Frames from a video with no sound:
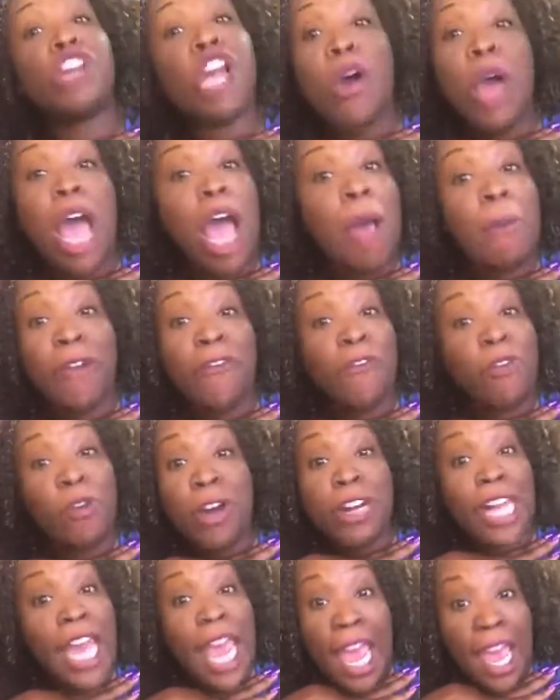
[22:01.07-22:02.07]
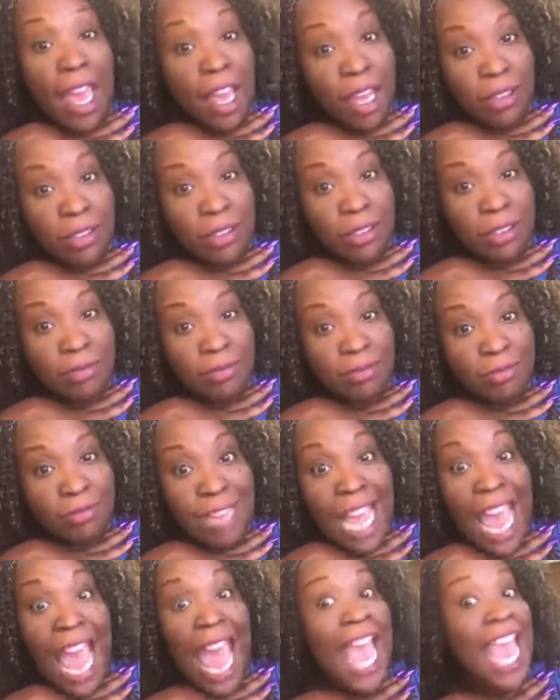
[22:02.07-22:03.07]
don't know how I'm gonna afford that house.
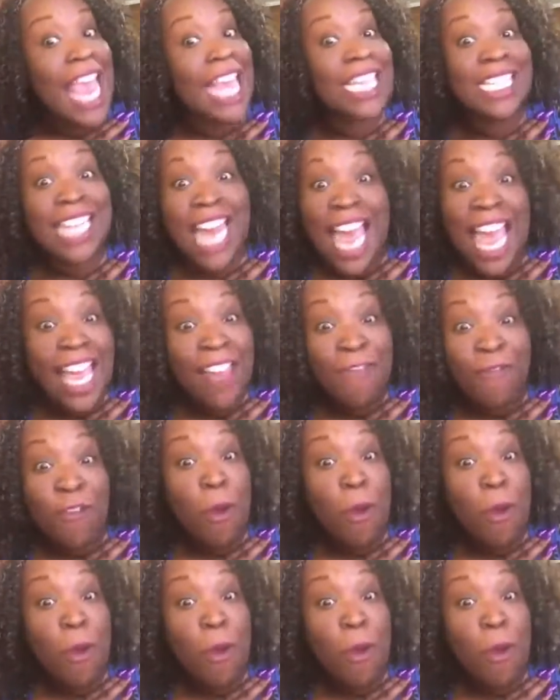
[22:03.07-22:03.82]
It's not